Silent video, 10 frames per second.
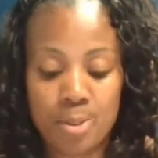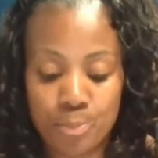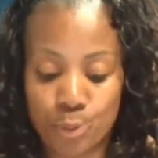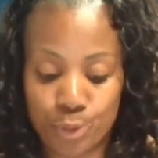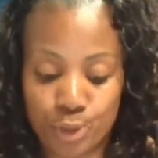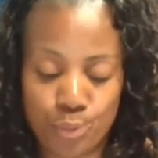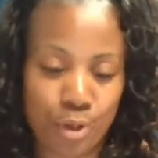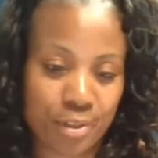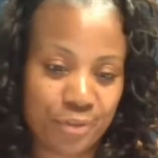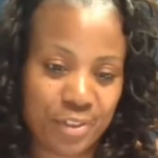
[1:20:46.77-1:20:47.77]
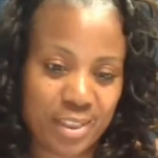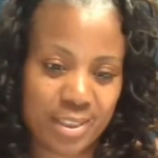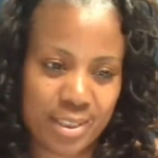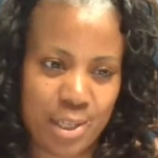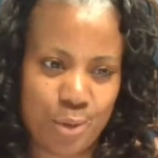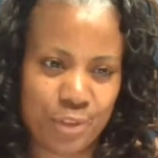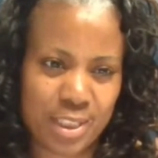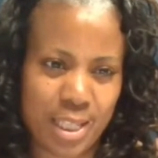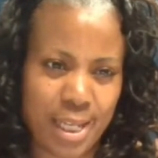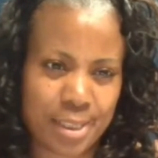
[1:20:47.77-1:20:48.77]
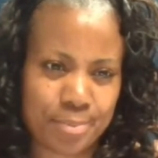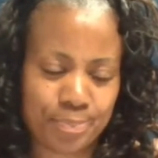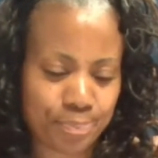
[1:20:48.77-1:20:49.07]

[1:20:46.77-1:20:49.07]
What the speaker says: But when you're working for yourself, it's like,